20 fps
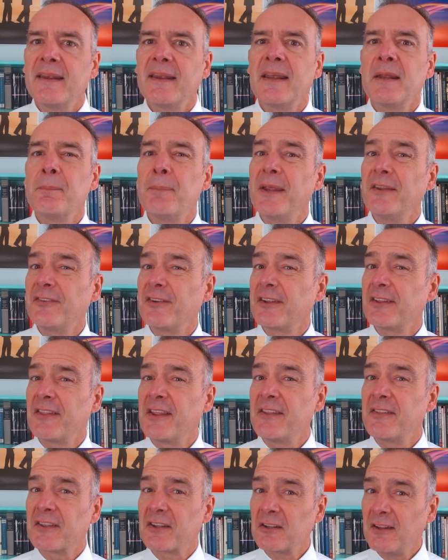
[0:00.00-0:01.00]
and basically
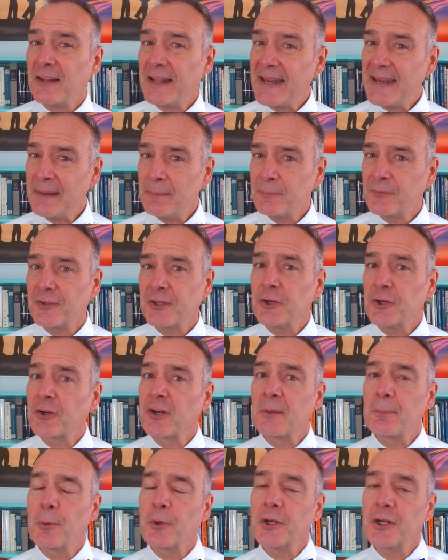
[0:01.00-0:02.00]
the claims that you're
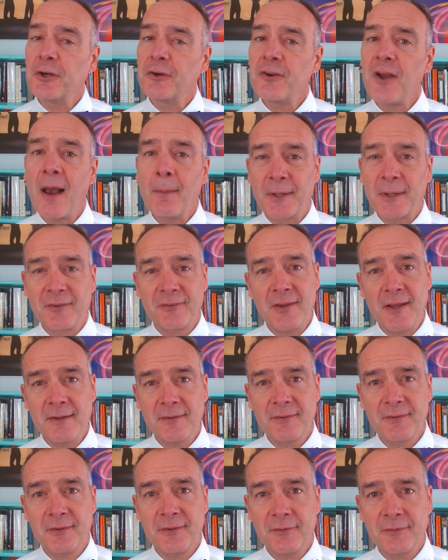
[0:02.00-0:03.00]
going to put in your topic
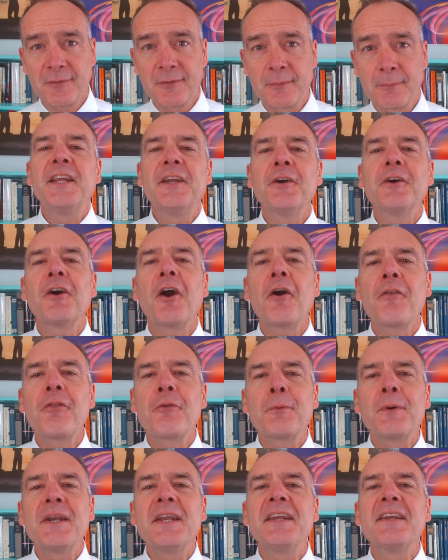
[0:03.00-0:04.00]
sentences. Here are
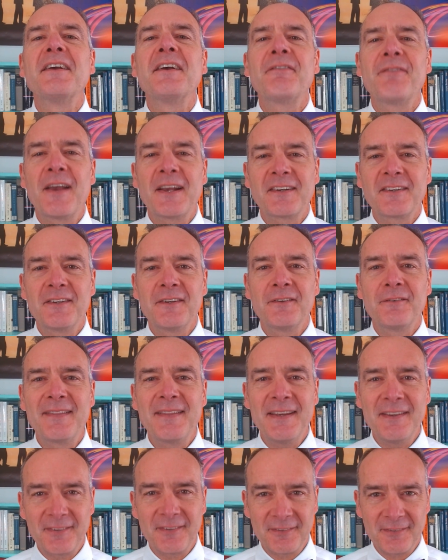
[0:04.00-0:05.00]
3 effective
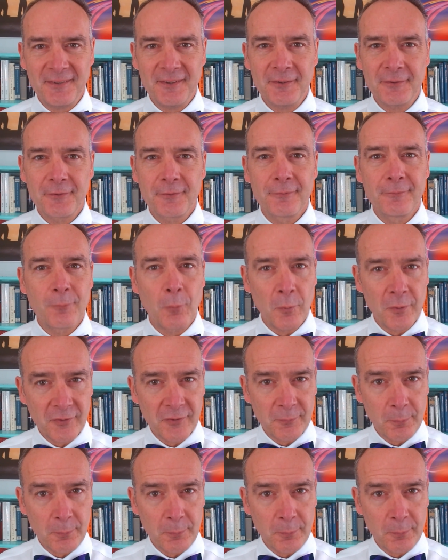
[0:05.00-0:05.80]
theses for this